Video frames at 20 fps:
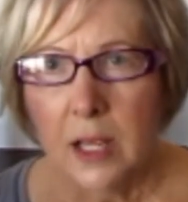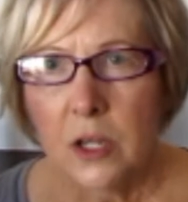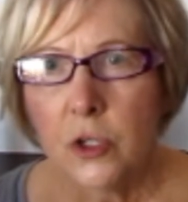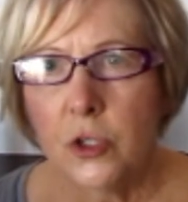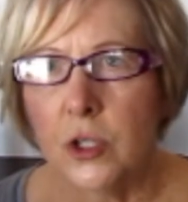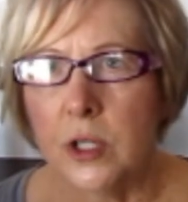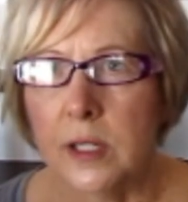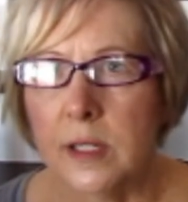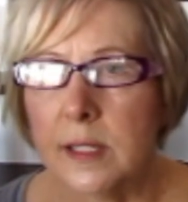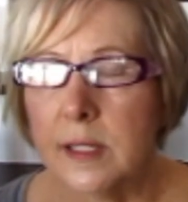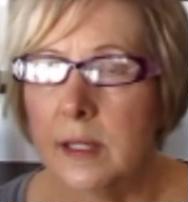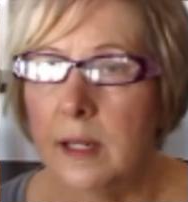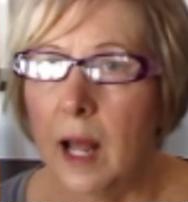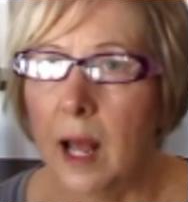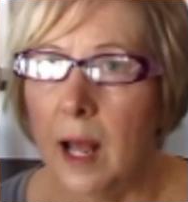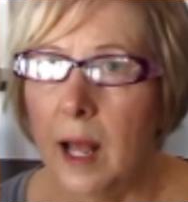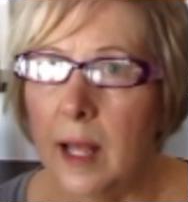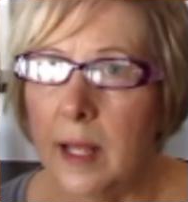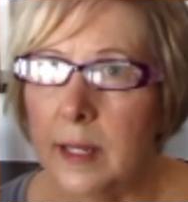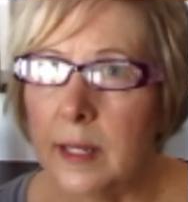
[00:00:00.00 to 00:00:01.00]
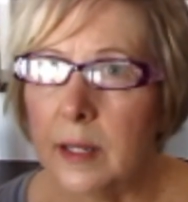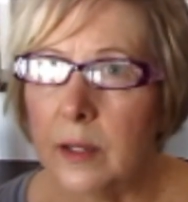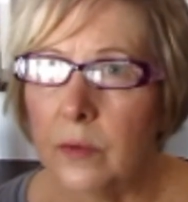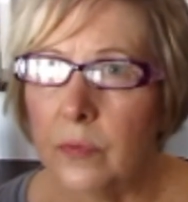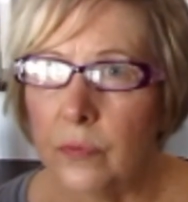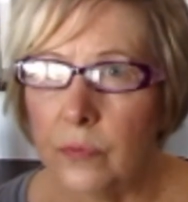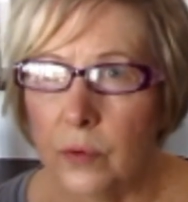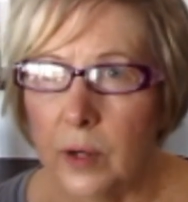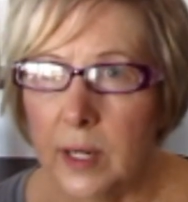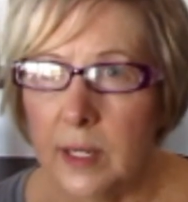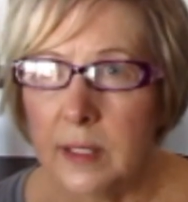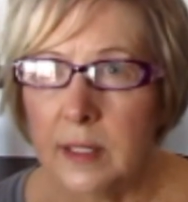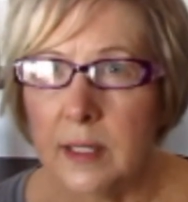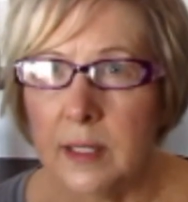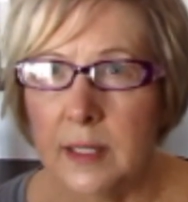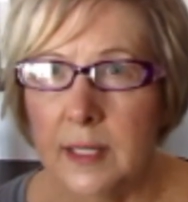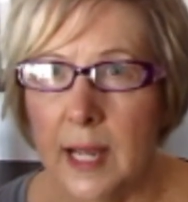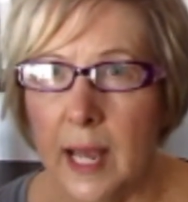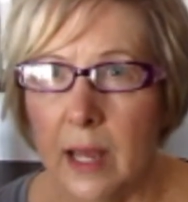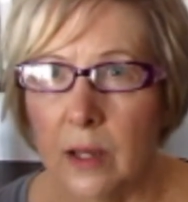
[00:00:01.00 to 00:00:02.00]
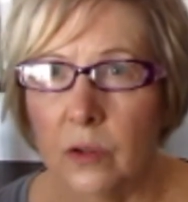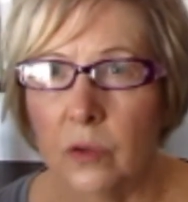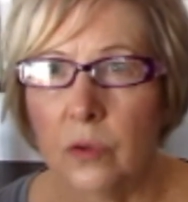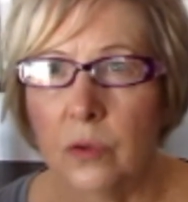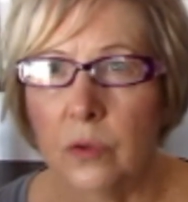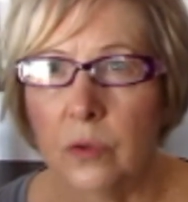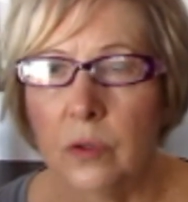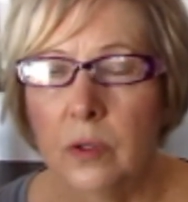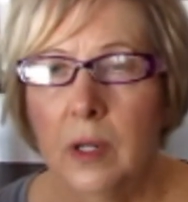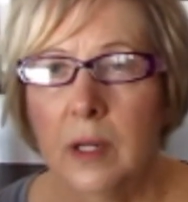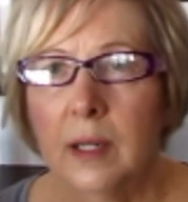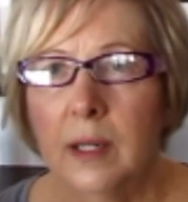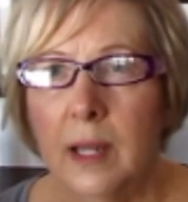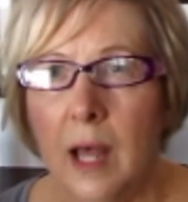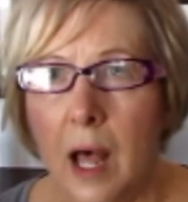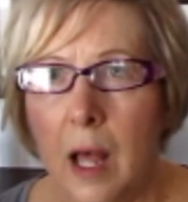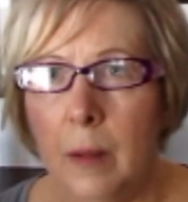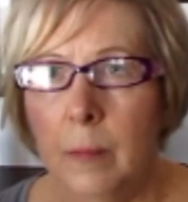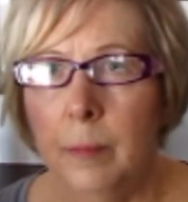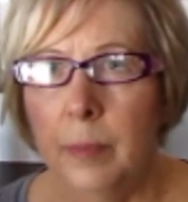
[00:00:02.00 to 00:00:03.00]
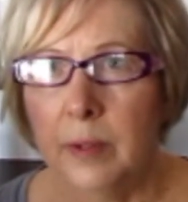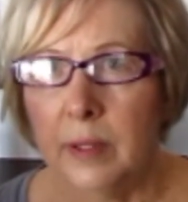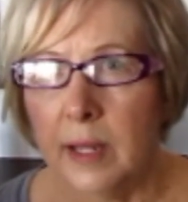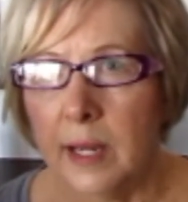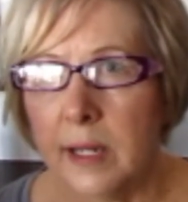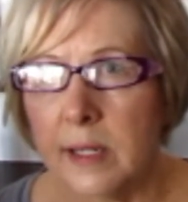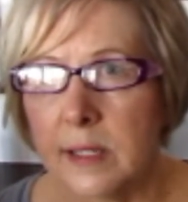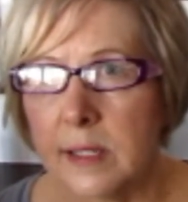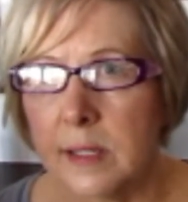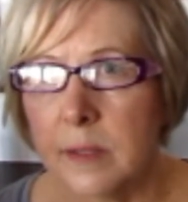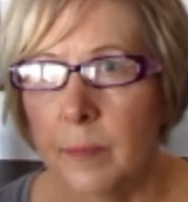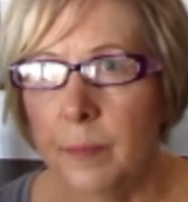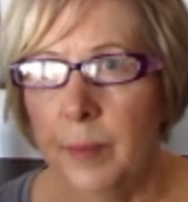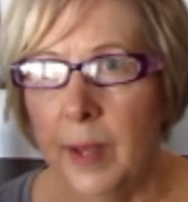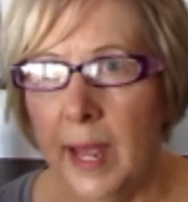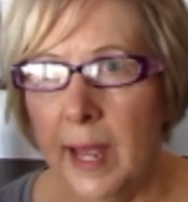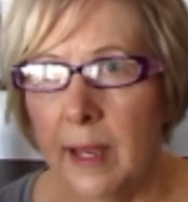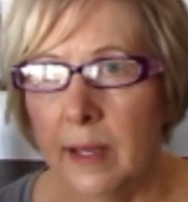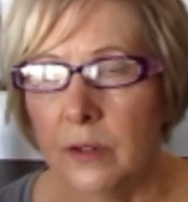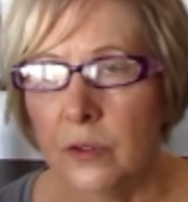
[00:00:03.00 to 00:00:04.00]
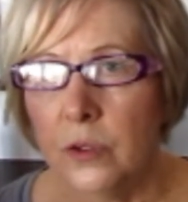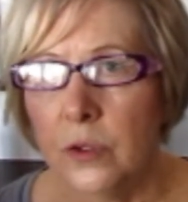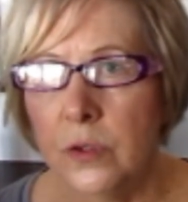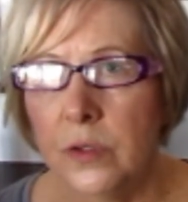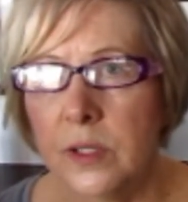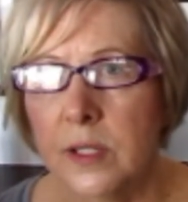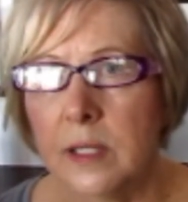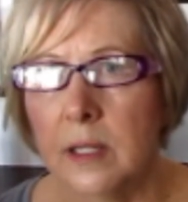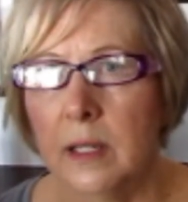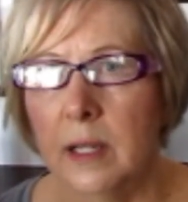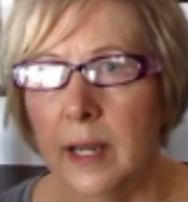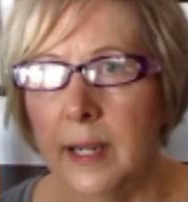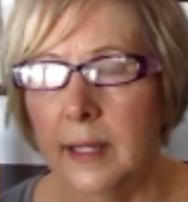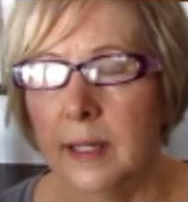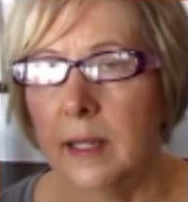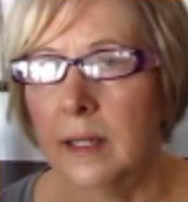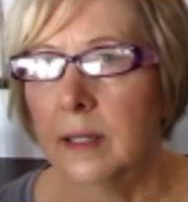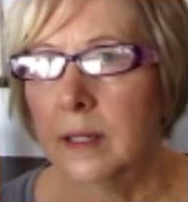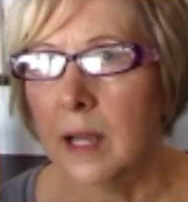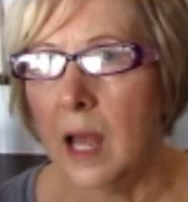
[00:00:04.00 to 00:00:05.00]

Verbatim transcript: She is not afraid to tackle complex patterns like